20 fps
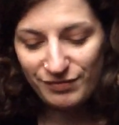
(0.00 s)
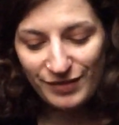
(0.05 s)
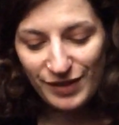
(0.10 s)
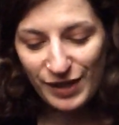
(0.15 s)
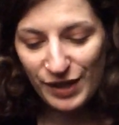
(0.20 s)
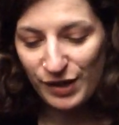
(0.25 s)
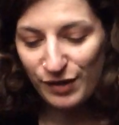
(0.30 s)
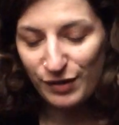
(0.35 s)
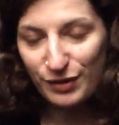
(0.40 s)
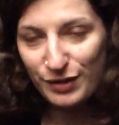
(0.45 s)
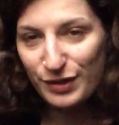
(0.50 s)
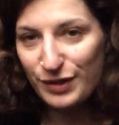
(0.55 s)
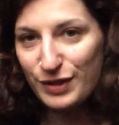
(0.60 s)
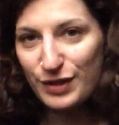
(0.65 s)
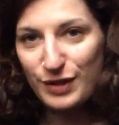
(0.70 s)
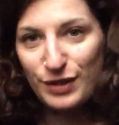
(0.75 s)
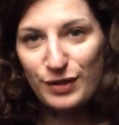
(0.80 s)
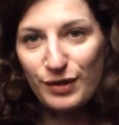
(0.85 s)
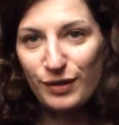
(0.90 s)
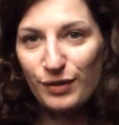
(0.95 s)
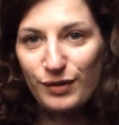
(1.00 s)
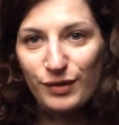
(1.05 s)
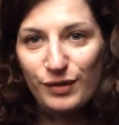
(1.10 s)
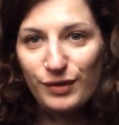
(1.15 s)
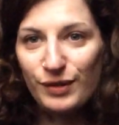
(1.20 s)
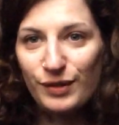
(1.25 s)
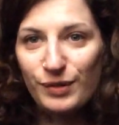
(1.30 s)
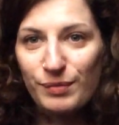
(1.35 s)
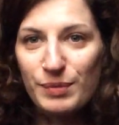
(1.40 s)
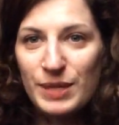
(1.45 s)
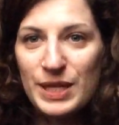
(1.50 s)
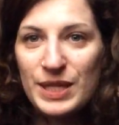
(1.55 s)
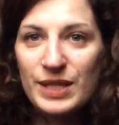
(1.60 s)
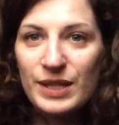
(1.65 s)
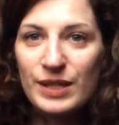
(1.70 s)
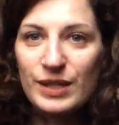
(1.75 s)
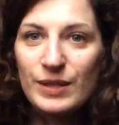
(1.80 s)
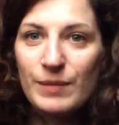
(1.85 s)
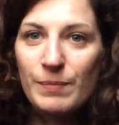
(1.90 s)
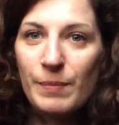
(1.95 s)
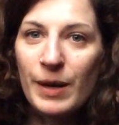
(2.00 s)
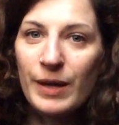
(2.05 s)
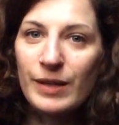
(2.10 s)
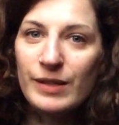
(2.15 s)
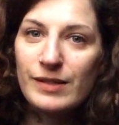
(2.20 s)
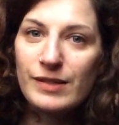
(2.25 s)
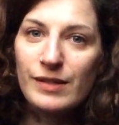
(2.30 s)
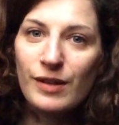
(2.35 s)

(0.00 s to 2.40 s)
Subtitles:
you know, this is your business, but